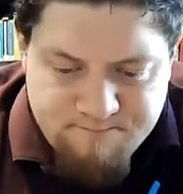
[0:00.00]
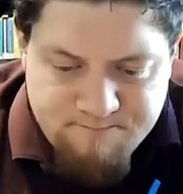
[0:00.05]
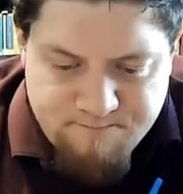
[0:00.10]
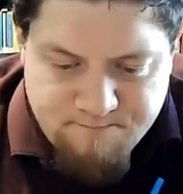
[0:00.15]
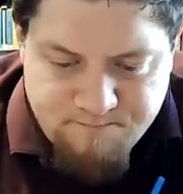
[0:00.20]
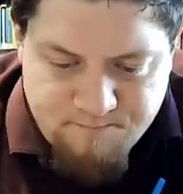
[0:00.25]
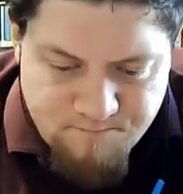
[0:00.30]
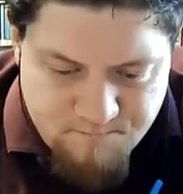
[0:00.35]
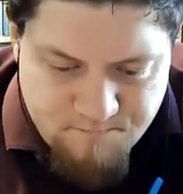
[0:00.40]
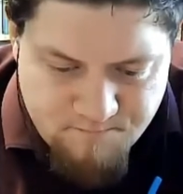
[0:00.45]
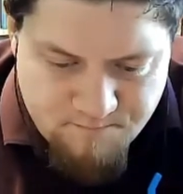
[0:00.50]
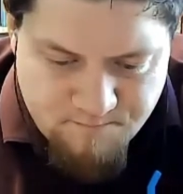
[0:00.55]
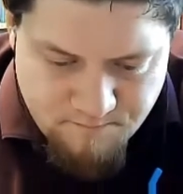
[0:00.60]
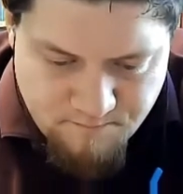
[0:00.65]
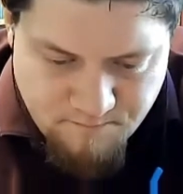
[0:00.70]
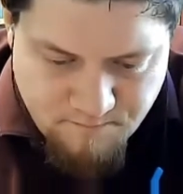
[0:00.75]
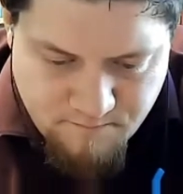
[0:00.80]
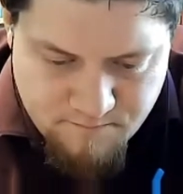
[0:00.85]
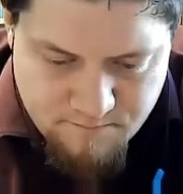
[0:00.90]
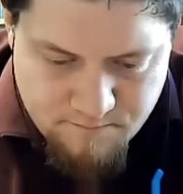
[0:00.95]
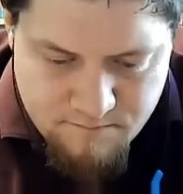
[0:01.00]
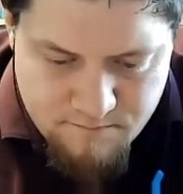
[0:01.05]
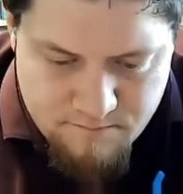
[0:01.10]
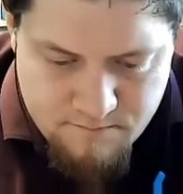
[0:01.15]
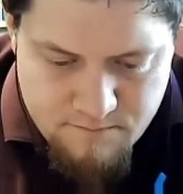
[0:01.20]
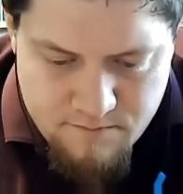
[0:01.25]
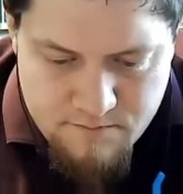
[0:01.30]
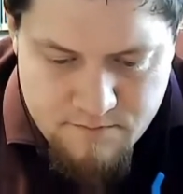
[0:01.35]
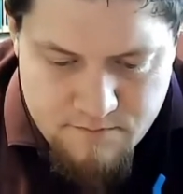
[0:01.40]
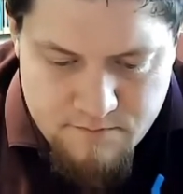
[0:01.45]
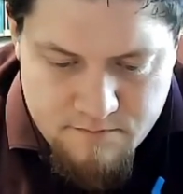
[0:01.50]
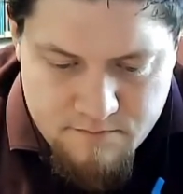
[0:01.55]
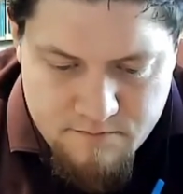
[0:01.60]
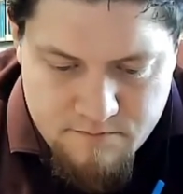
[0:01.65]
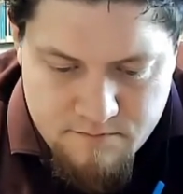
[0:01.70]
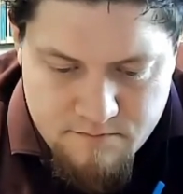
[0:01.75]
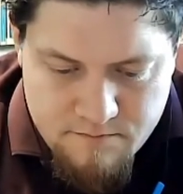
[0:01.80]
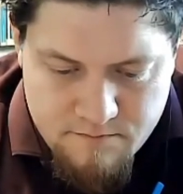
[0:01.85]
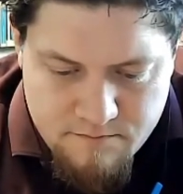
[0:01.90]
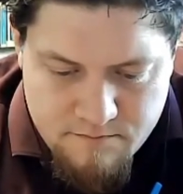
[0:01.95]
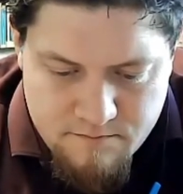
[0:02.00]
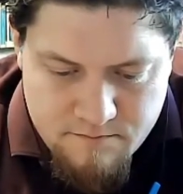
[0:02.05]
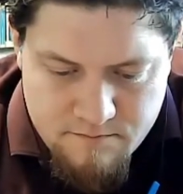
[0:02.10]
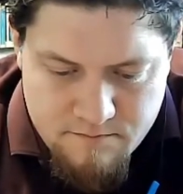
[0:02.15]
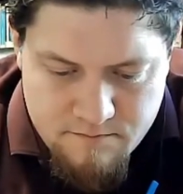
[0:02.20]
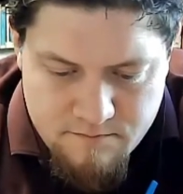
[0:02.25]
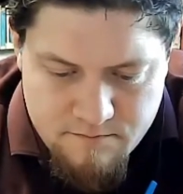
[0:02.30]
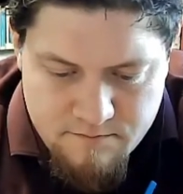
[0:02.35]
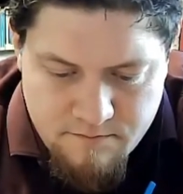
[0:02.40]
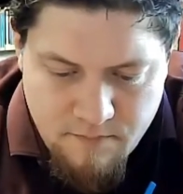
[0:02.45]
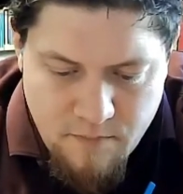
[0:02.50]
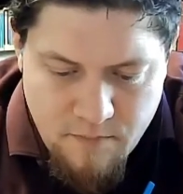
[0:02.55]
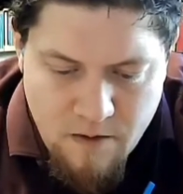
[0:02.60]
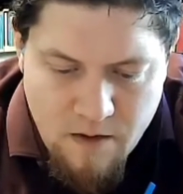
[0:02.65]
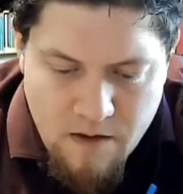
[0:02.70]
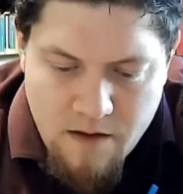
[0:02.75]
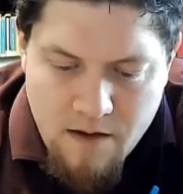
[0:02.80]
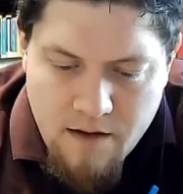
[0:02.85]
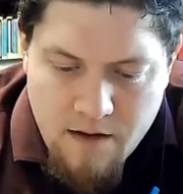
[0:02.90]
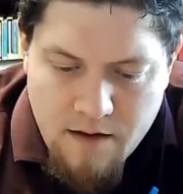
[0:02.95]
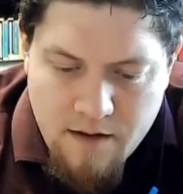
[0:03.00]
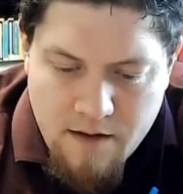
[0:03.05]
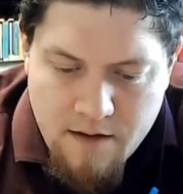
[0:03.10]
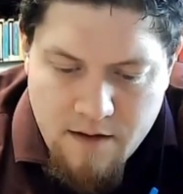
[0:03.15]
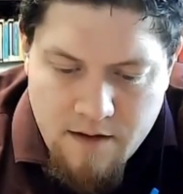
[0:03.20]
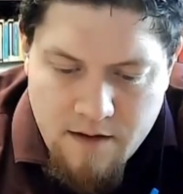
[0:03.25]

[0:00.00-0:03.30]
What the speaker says: (no one is talking)